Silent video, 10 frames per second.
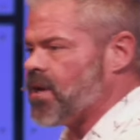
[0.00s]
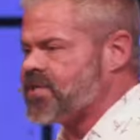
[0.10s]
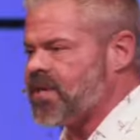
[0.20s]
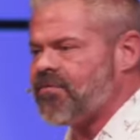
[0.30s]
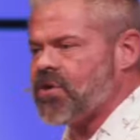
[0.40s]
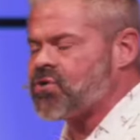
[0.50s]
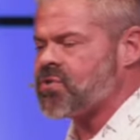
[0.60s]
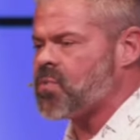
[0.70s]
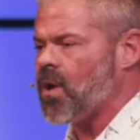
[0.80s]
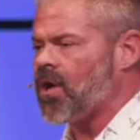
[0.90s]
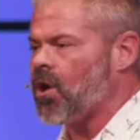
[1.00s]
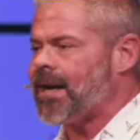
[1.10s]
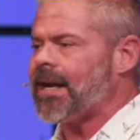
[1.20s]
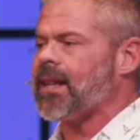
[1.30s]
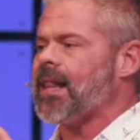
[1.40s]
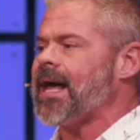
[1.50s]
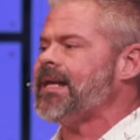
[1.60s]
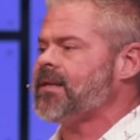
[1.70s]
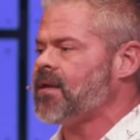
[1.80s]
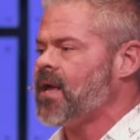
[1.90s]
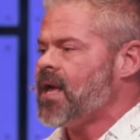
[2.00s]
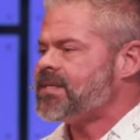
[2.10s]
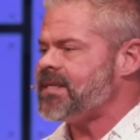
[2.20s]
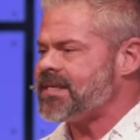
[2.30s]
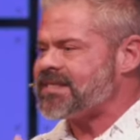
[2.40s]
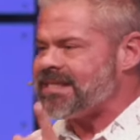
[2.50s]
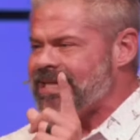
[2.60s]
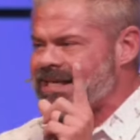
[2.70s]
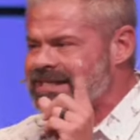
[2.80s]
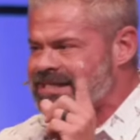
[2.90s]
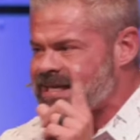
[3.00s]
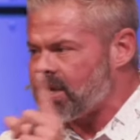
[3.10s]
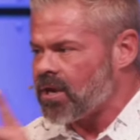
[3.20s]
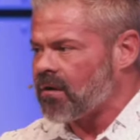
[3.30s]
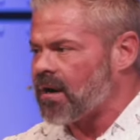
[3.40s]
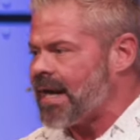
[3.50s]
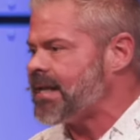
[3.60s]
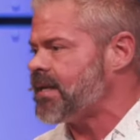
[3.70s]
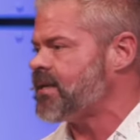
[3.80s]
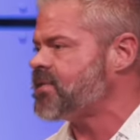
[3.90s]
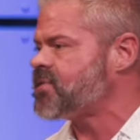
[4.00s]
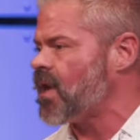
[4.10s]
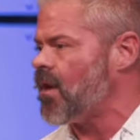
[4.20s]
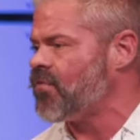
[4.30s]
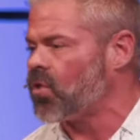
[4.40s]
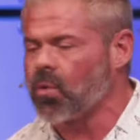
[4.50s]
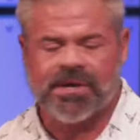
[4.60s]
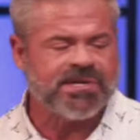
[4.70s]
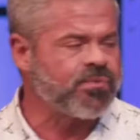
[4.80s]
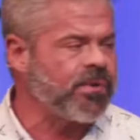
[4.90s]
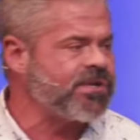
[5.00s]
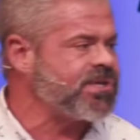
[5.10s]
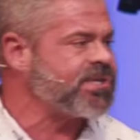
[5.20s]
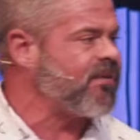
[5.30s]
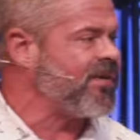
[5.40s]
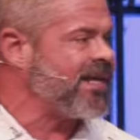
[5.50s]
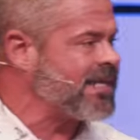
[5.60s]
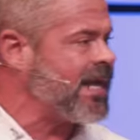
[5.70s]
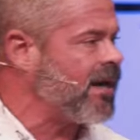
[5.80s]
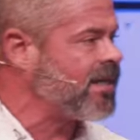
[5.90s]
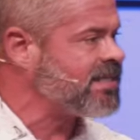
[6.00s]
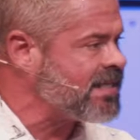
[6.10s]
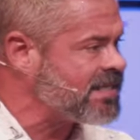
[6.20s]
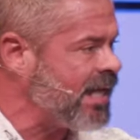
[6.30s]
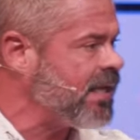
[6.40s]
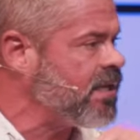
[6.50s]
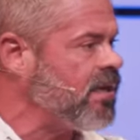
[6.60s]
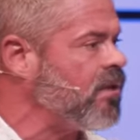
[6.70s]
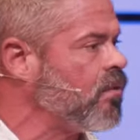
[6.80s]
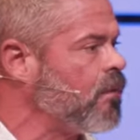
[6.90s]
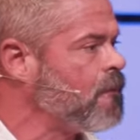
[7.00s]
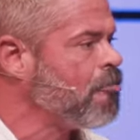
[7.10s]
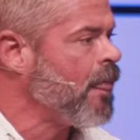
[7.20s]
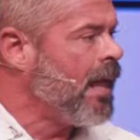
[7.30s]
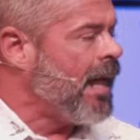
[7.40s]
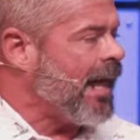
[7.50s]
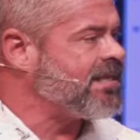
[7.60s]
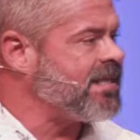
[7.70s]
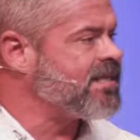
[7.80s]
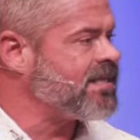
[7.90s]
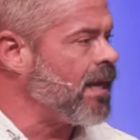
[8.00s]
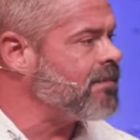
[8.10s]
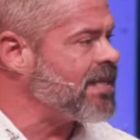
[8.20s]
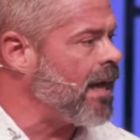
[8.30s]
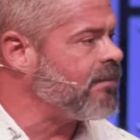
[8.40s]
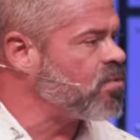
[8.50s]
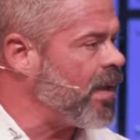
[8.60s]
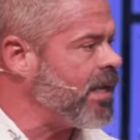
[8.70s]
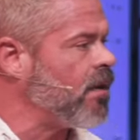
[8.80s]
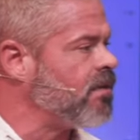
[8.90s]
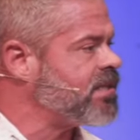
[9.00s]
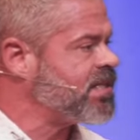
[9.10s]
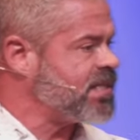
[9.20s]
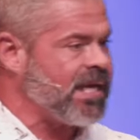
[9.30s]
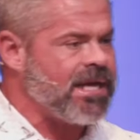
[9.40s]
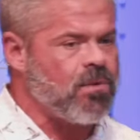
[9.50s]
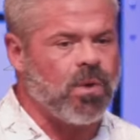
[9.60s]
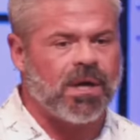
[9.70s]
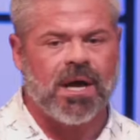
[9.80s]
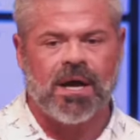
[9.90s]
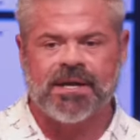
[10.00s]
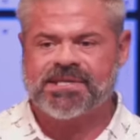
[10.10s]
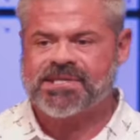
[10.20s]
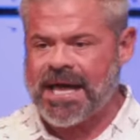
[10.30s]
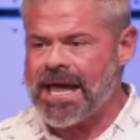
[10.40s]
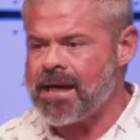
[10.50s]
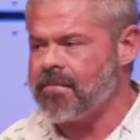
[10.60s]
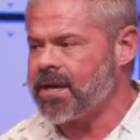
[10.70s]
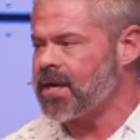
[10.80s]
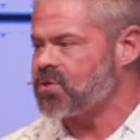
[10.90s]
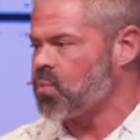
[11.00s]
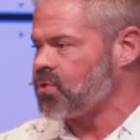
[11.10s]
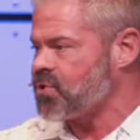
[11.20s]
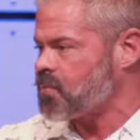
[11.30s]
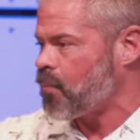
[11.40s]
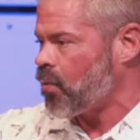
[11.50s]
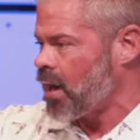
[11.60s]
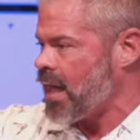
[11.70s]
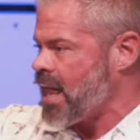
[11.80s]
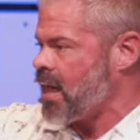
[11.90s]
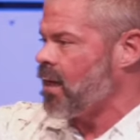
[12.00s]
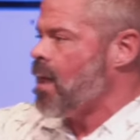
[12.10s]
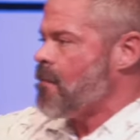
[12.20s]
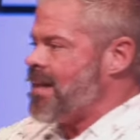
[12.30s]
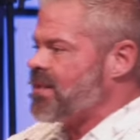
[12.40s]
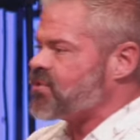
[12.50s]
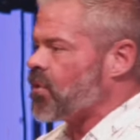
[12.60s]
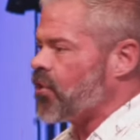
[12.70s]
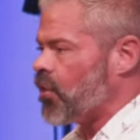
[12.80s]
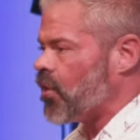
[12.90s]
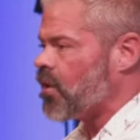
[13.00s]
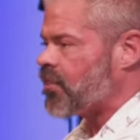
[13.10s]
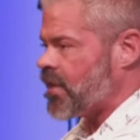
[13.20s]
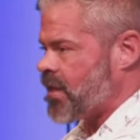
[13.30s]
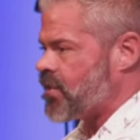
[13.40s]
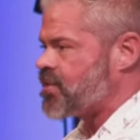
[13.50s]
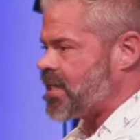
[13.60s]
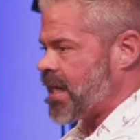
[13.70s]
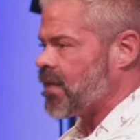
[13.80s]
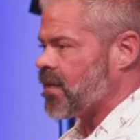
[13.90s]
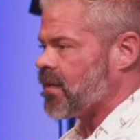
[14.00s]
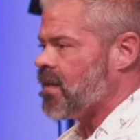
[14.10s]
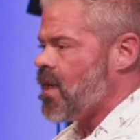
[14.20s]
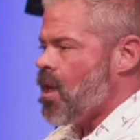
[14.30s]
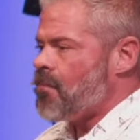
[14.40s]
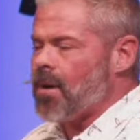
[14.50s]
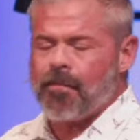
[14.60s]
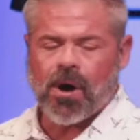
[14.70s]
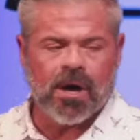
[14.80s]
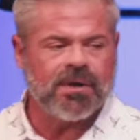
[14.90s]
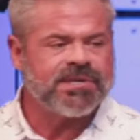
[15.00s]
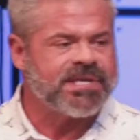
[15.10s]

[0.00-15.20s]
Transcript: Paul said in Ephesians 1, are enlightened to see the exceeding greatness of the glorious riches of his inheritance in you. And see, sometimes we don't see what God is saying because we're just praying based on an earthly understanding. But Paul